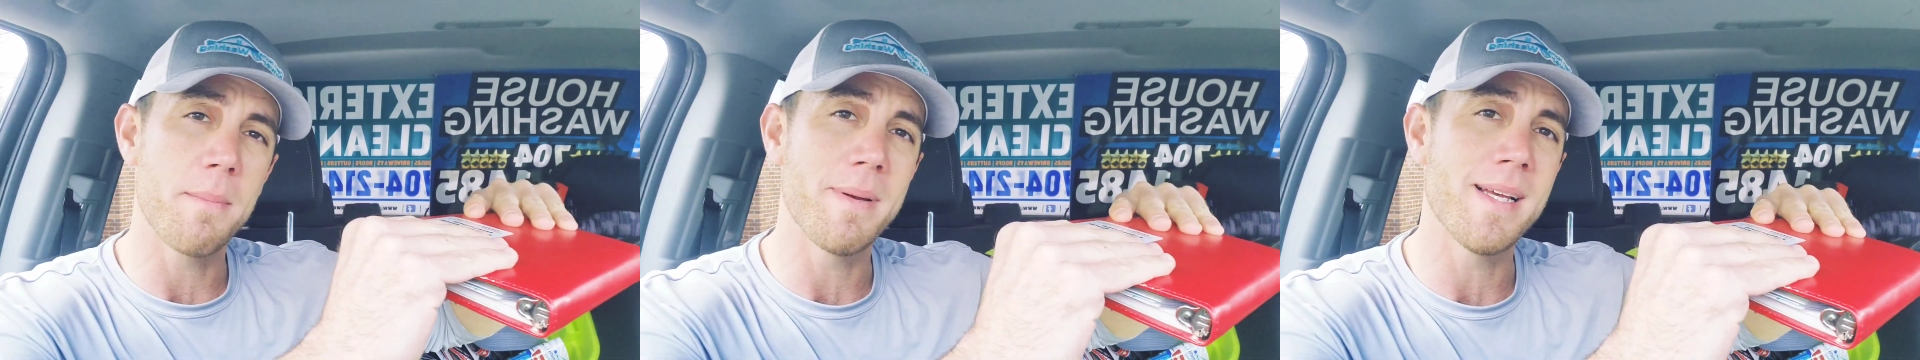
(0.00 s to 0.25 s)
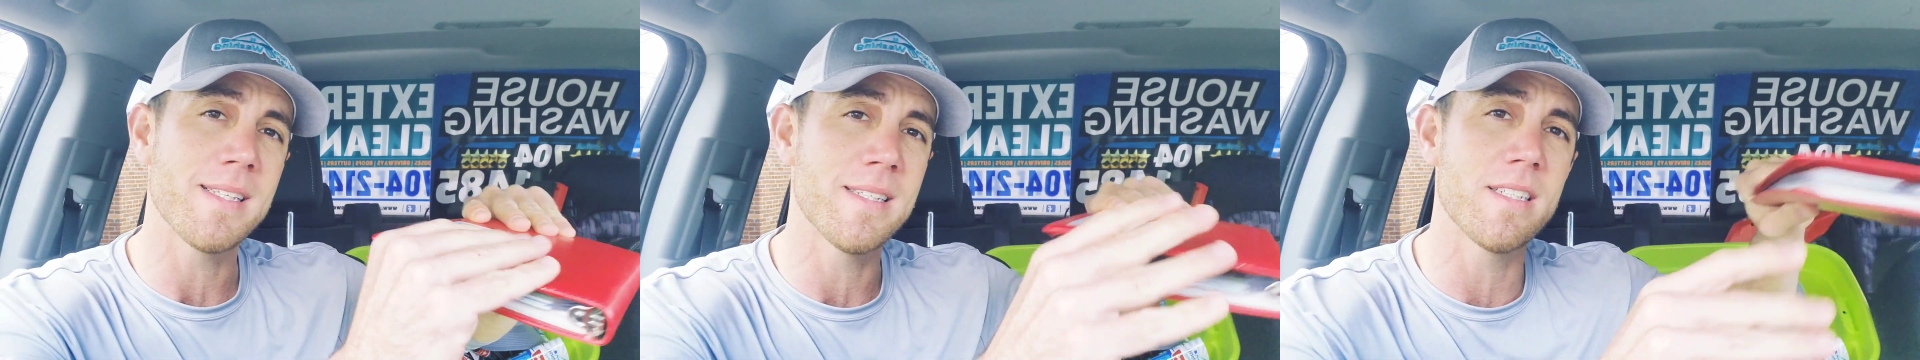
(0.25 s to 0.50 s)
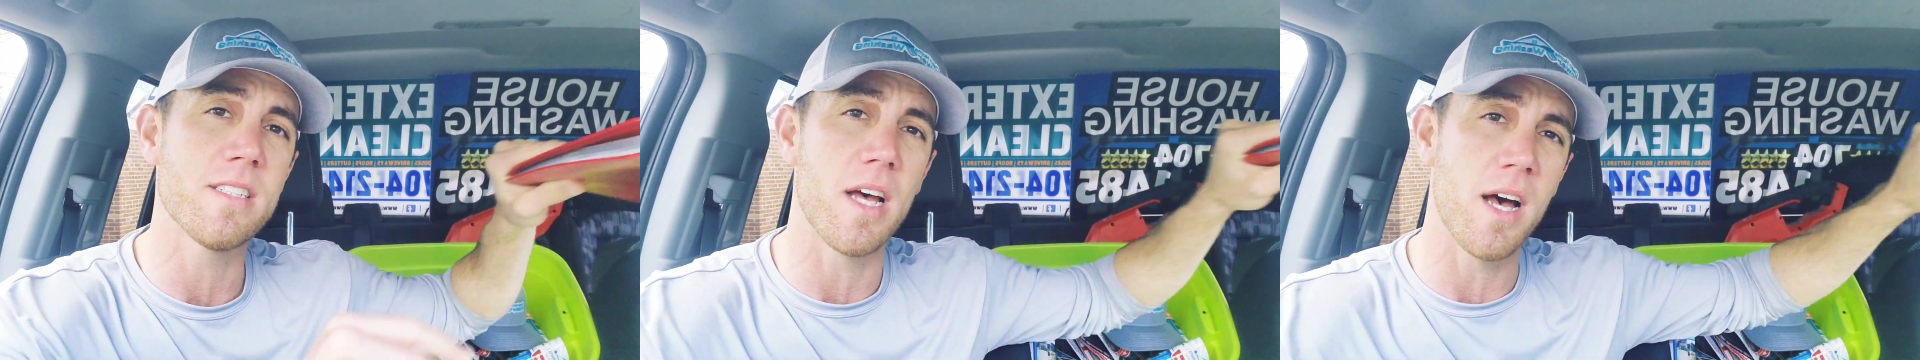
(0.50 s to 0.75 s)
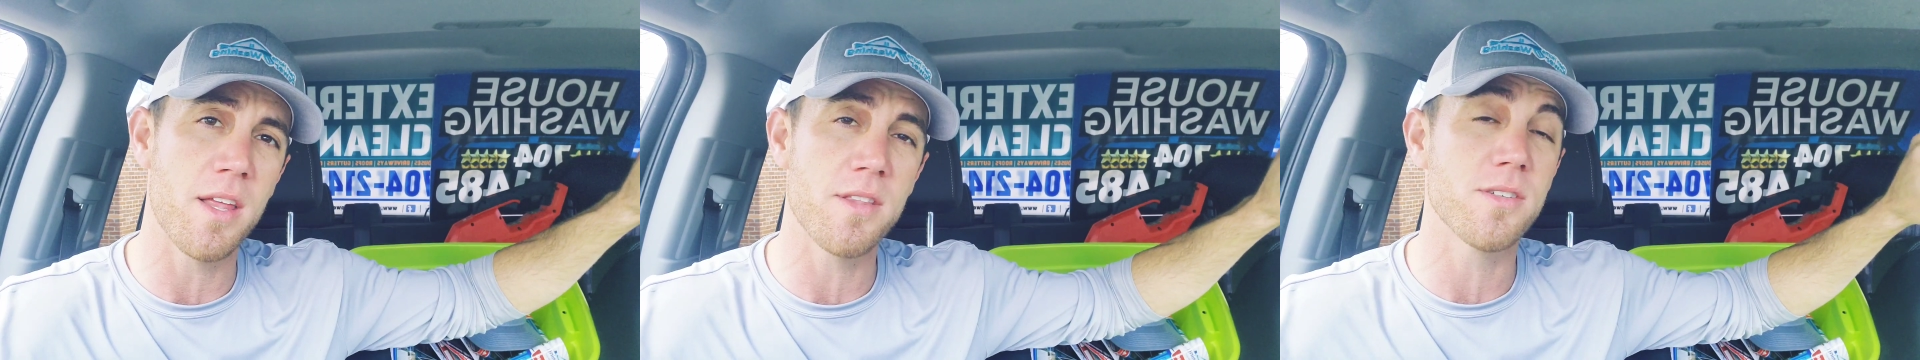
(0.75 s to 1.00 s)
business to
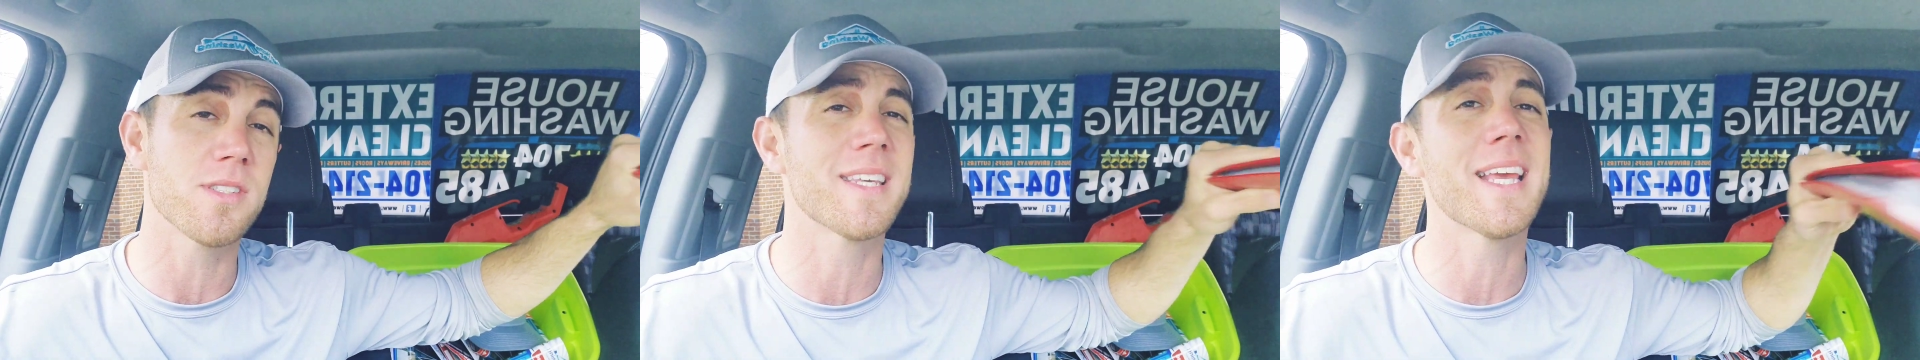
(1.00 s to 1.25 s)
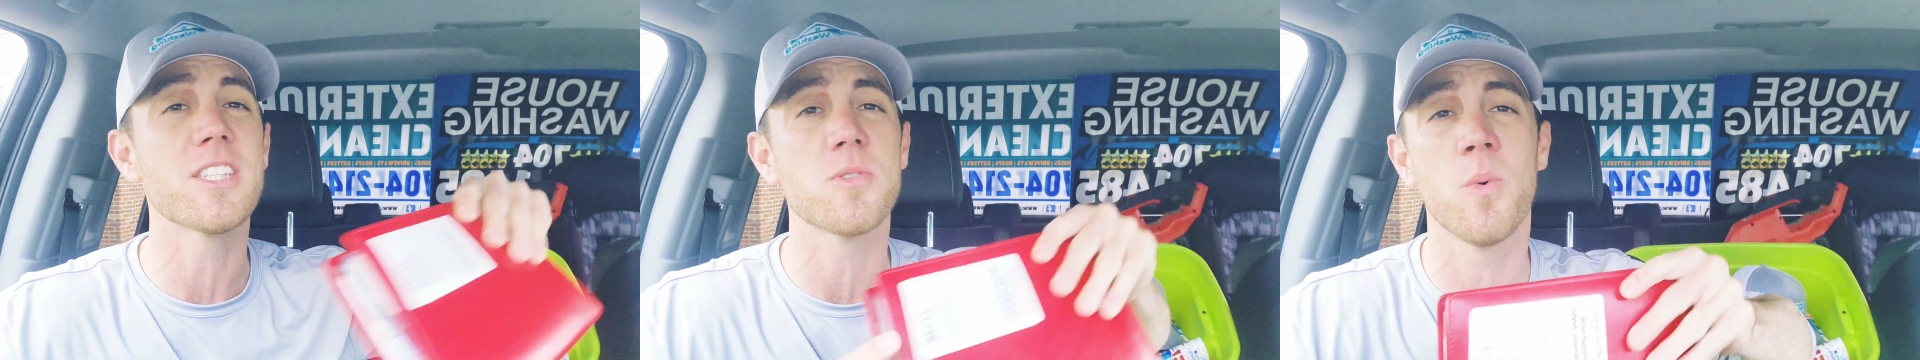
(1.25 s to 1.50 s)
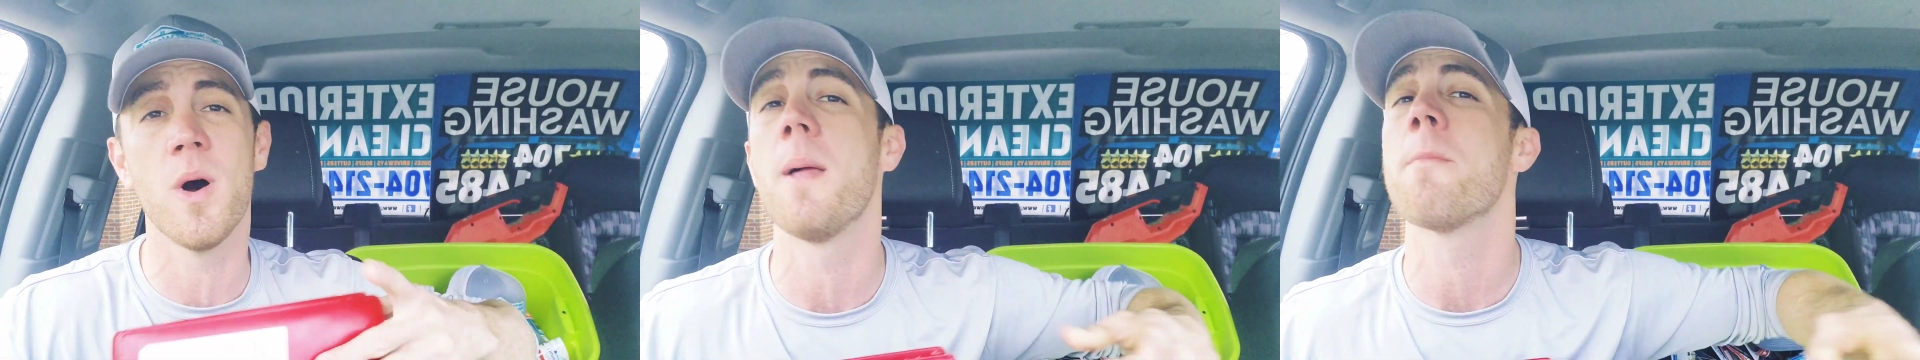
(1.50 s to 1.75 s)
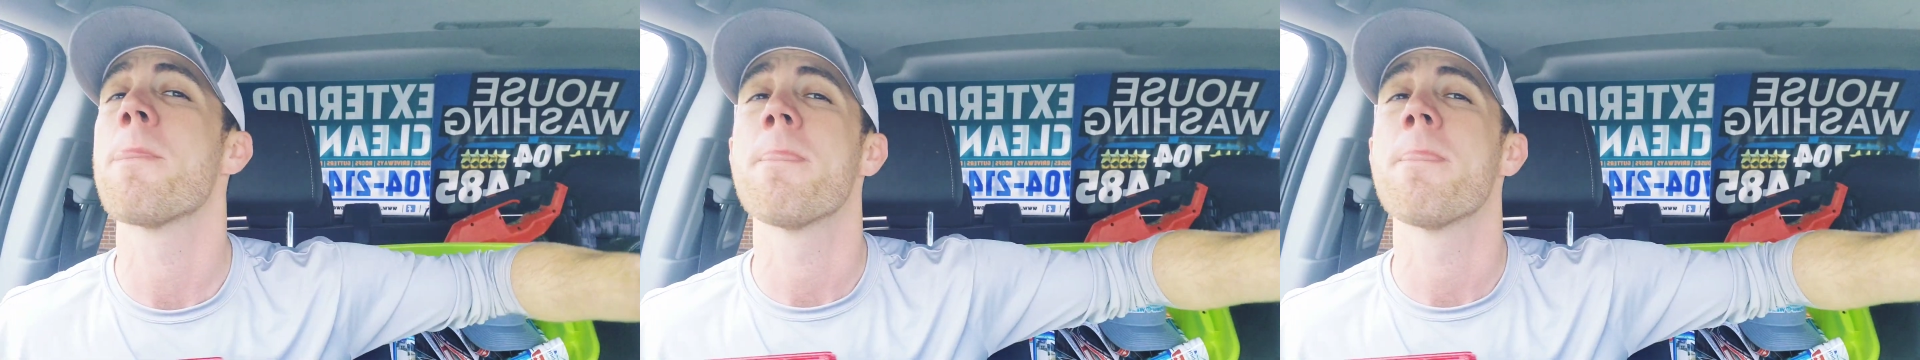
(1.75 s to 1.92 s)
others, guess what?